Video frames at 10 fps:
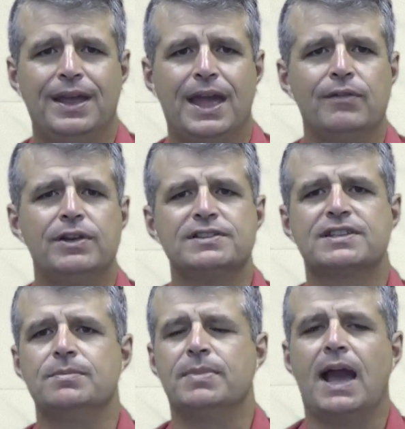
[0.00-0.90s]
Evidence
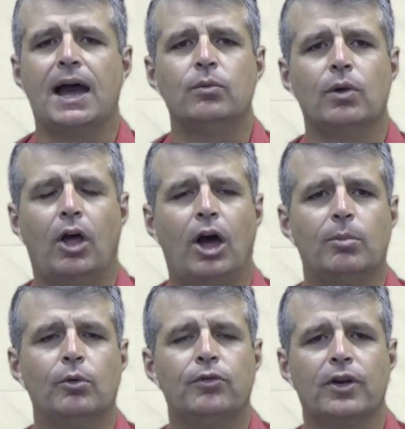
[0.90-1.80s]
can be
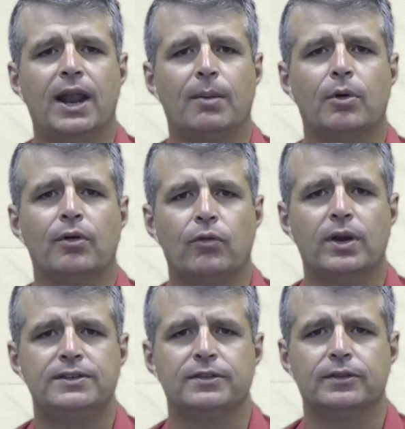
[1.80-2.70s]
unreliable for a number of
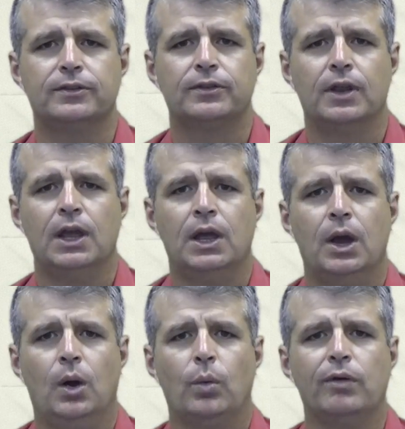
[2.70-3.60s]
reasons.
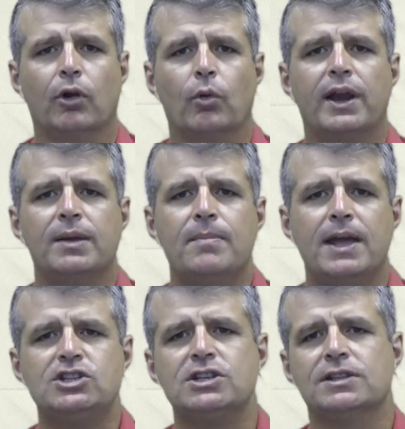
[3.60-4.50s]
We've already
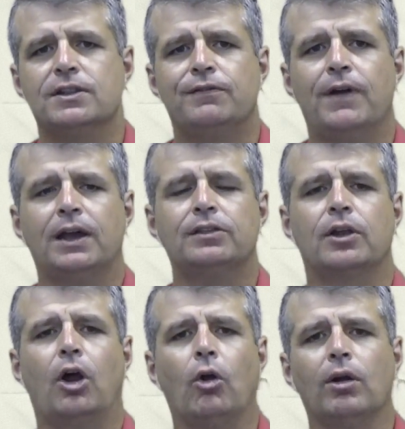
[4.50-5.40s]
mentioned the fact
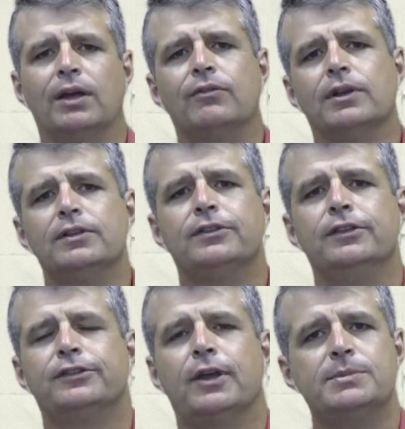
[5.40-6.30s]
that oral evidence
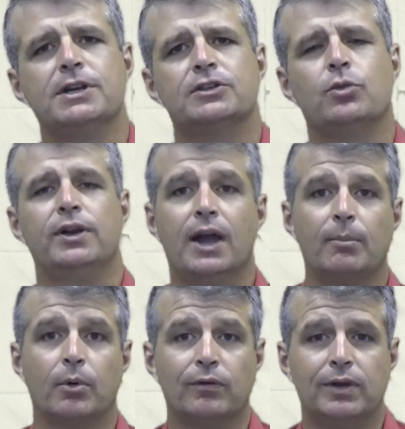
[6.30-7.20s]
is subject to a
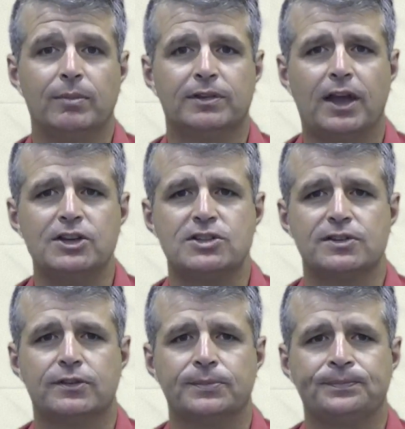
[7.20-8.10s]
number of
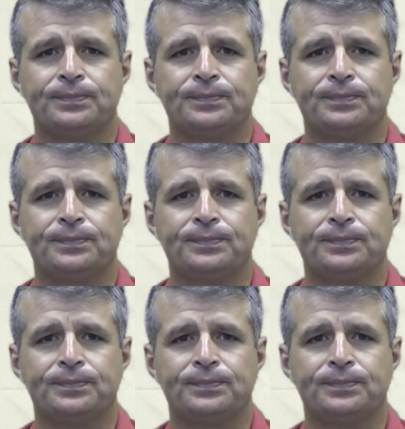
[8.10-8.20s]
limitations,